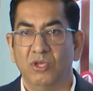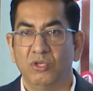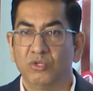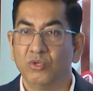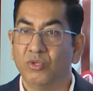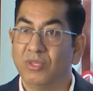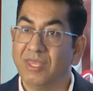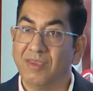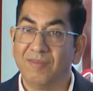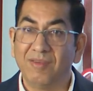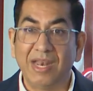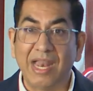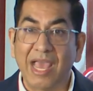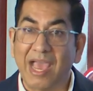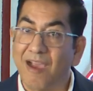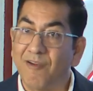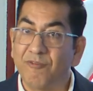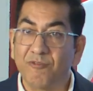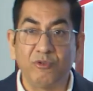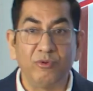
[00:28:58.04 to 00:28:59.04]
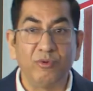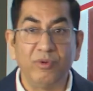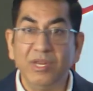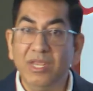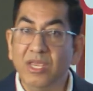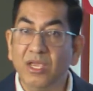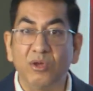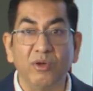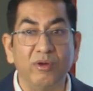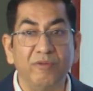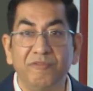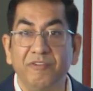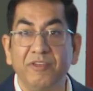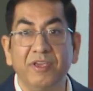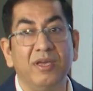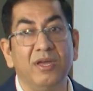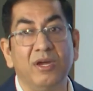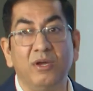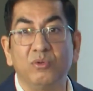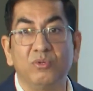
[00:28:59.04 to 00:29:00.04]
So they will have to
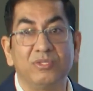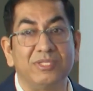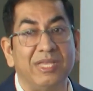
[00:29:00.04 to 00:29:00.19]
reconfigure to